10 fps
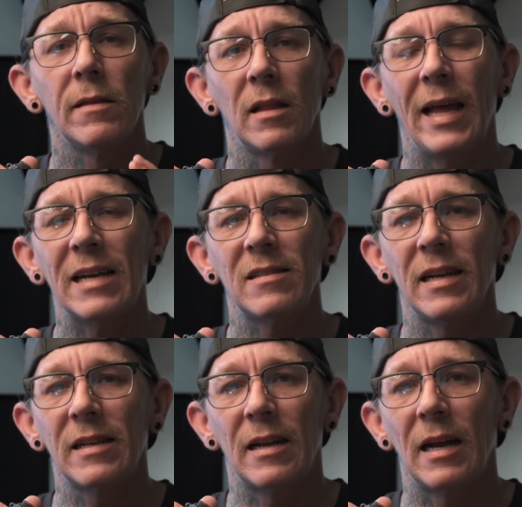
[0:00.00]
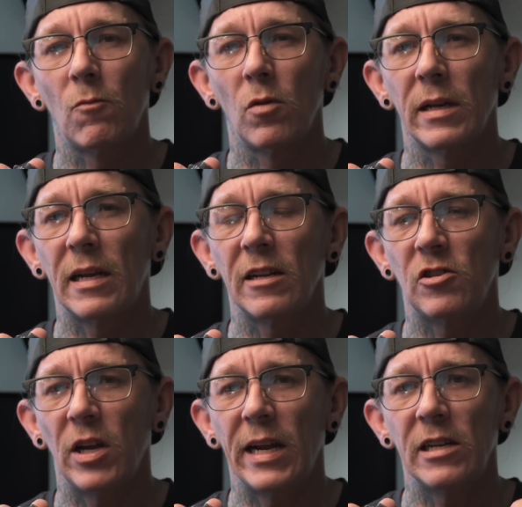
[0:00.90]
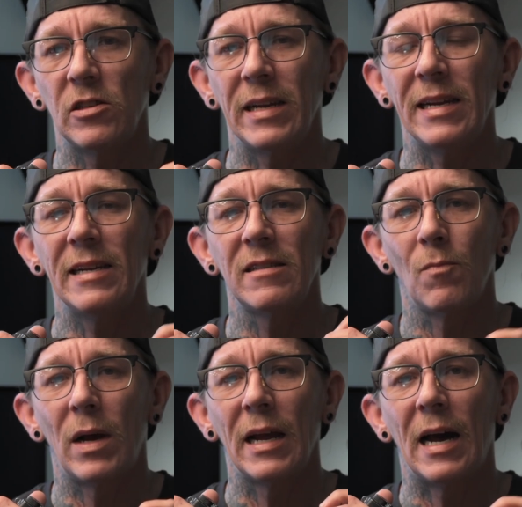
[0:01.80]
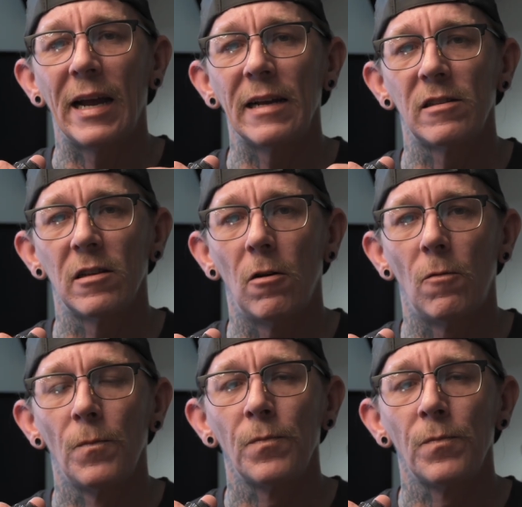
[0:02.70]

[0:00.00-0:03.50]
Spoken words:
The last thing that I'm really gonna change is my ISO.